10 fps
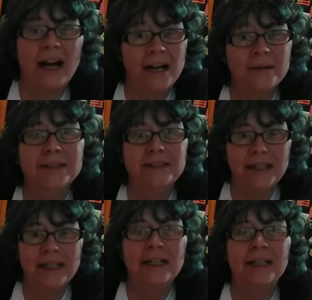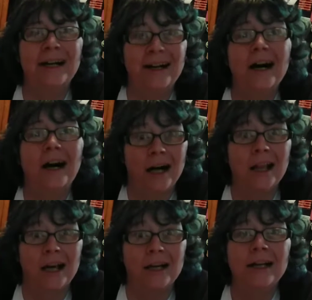I would say a
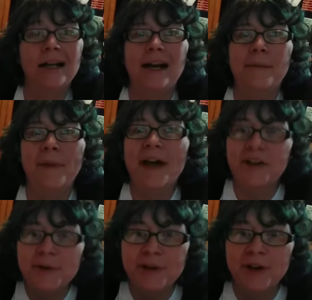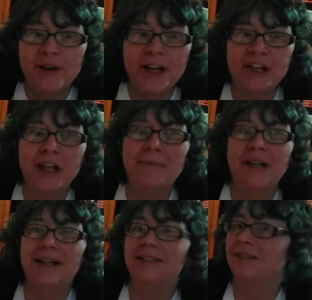lot. And you urinate a lot
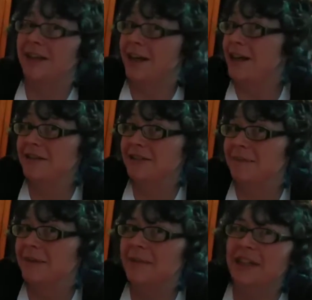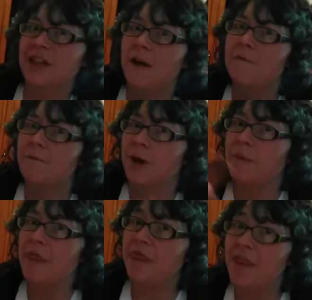because the other symptom is
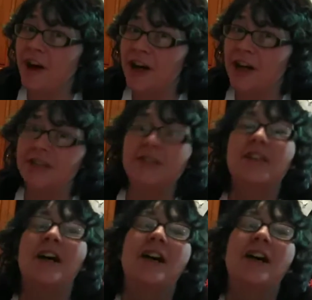frequent thirst.